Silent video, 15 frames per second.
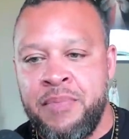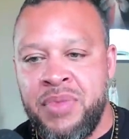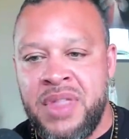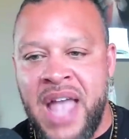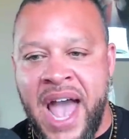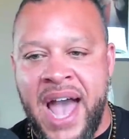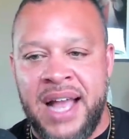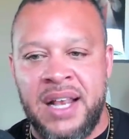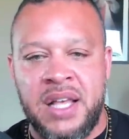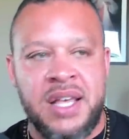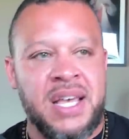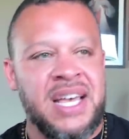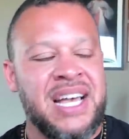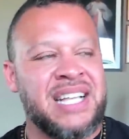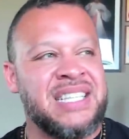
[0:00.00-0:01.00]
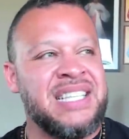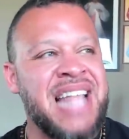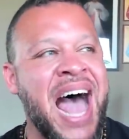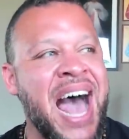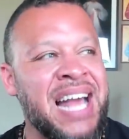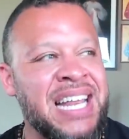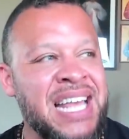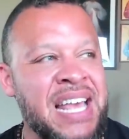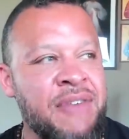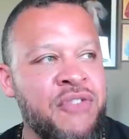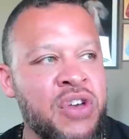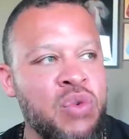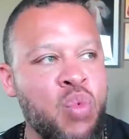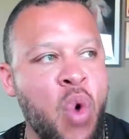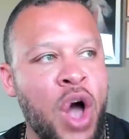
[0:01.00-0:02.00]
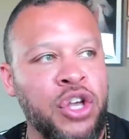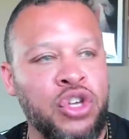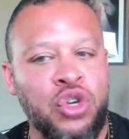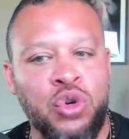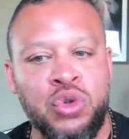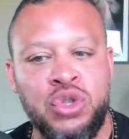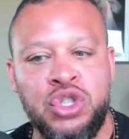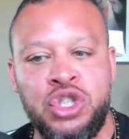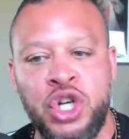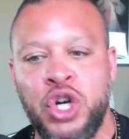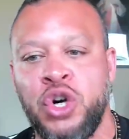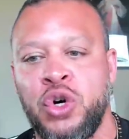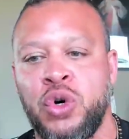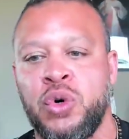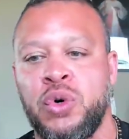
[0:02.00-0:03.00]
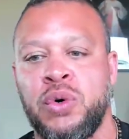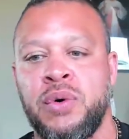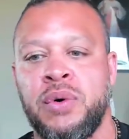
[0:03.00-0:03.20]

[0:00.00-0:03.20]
that it's not even what you do,